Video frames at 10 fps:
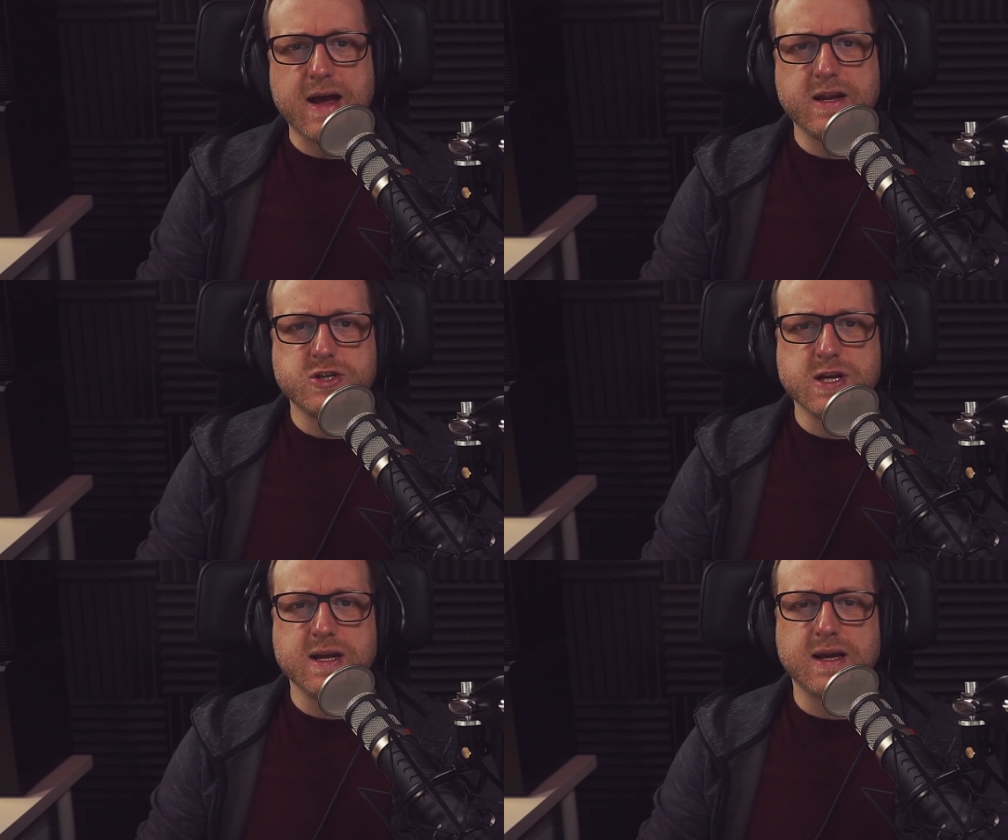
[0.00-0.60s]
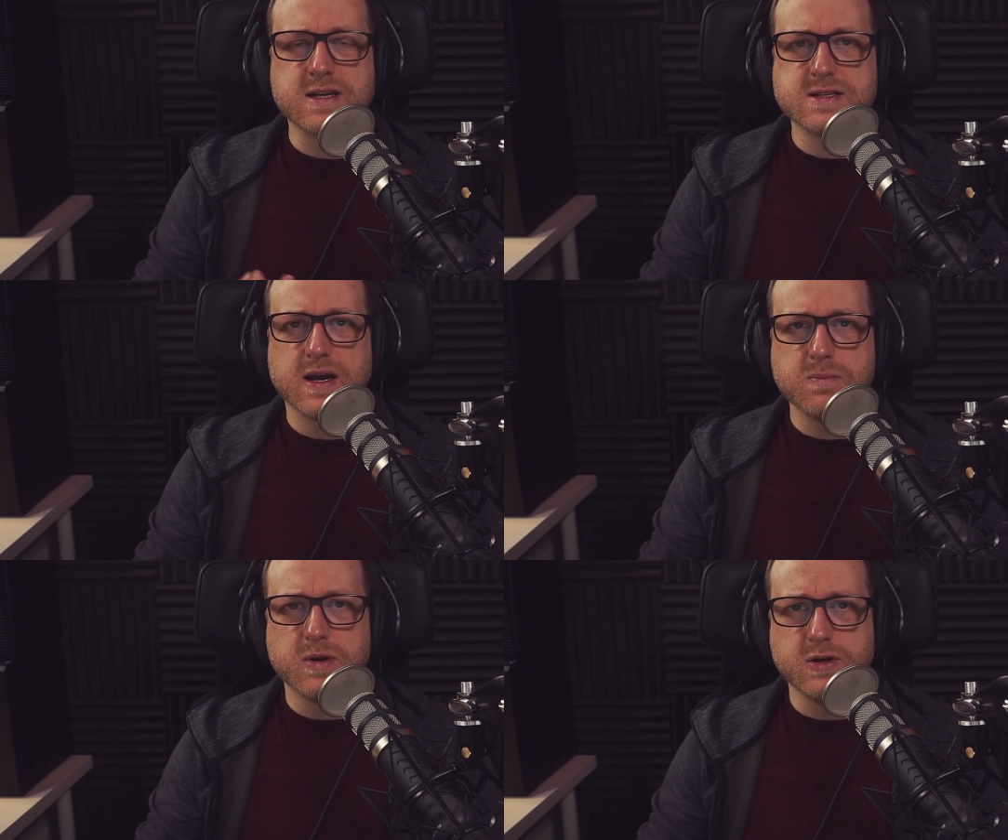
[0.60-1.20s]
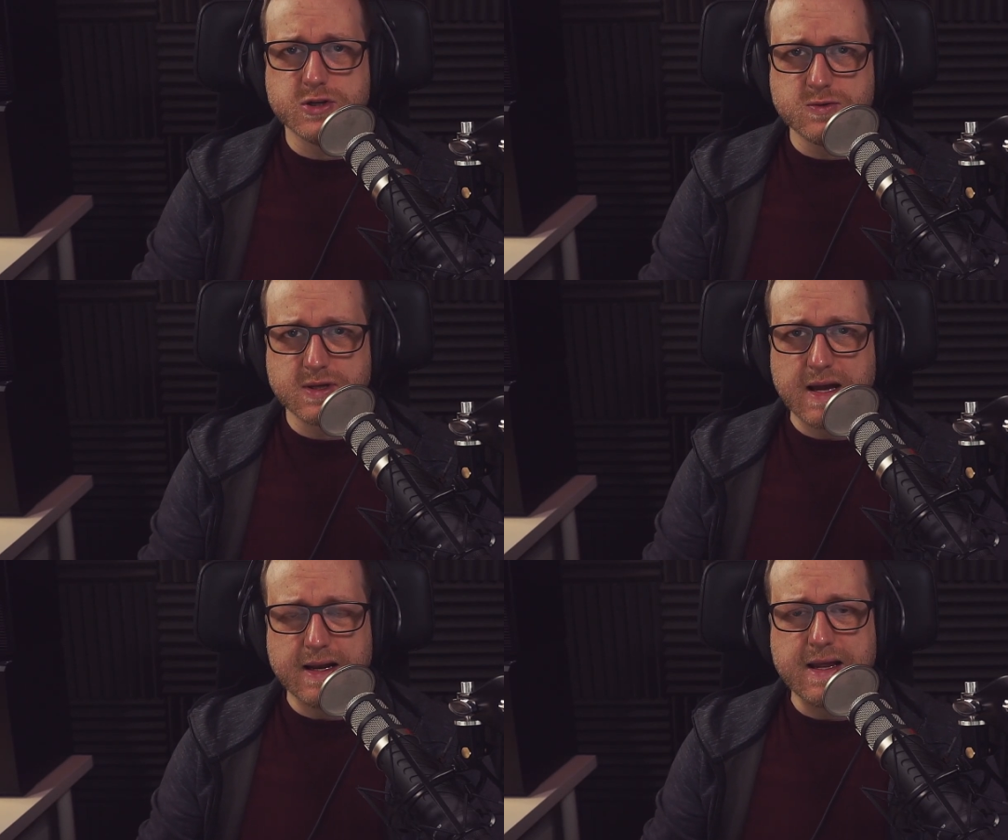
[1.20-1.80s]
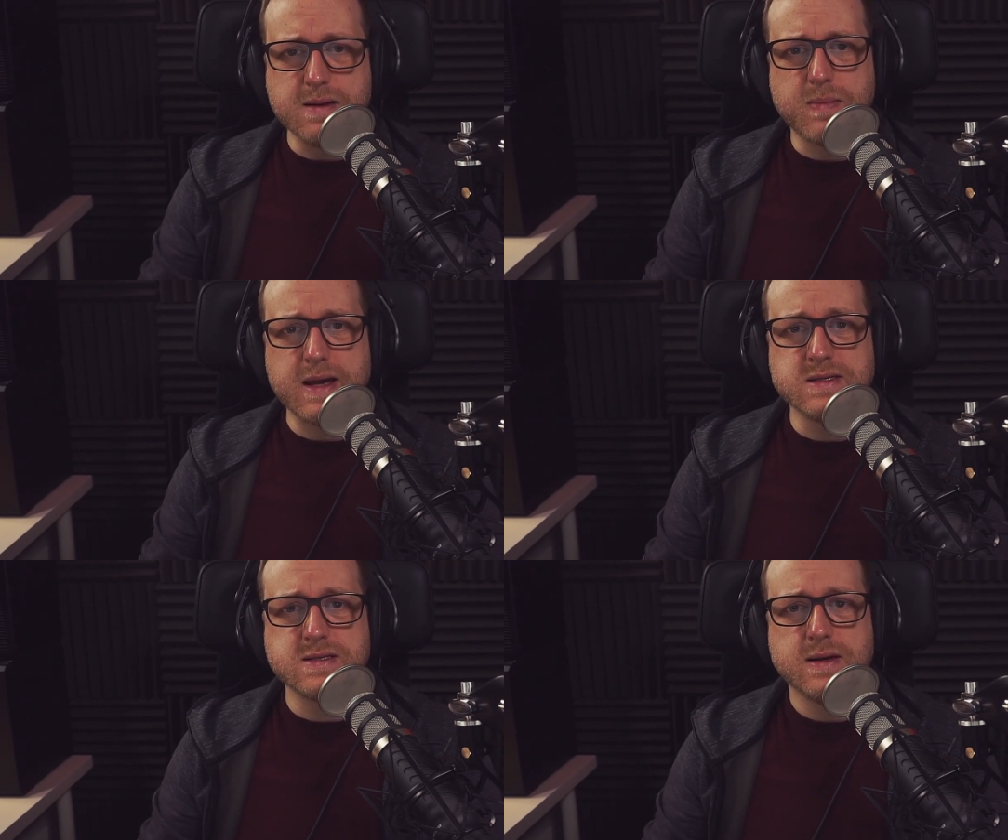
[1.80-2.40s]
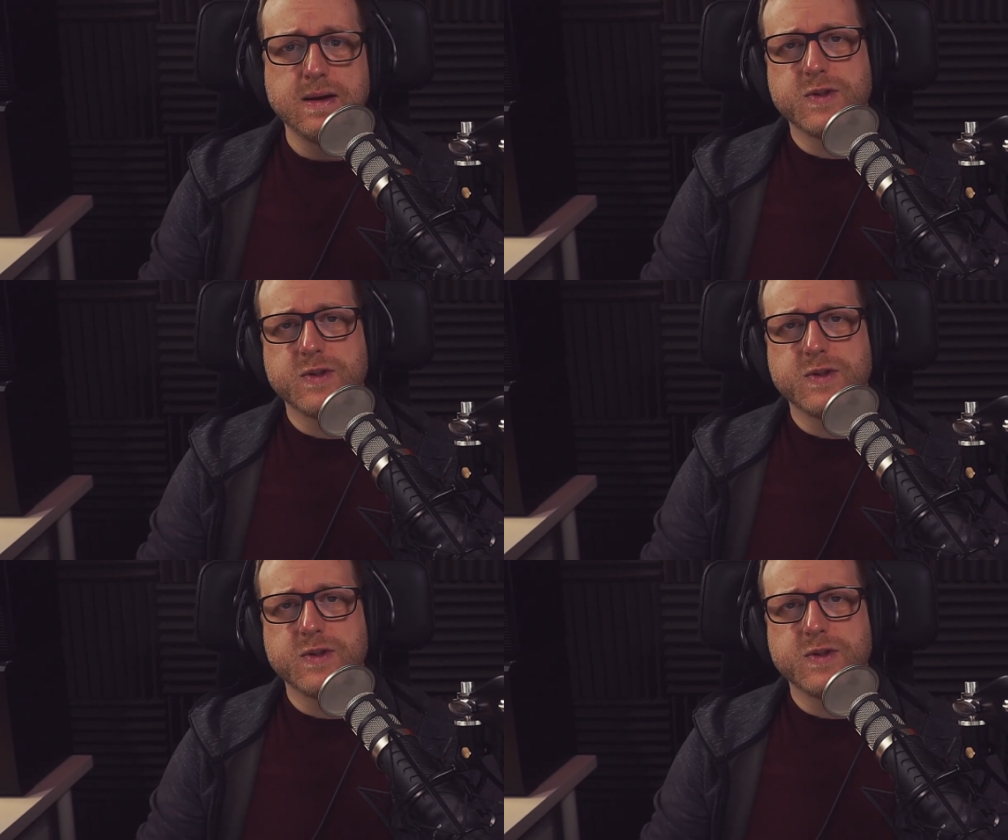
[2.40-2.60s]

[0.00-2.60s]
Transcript: energy and excitement due to that lean bass.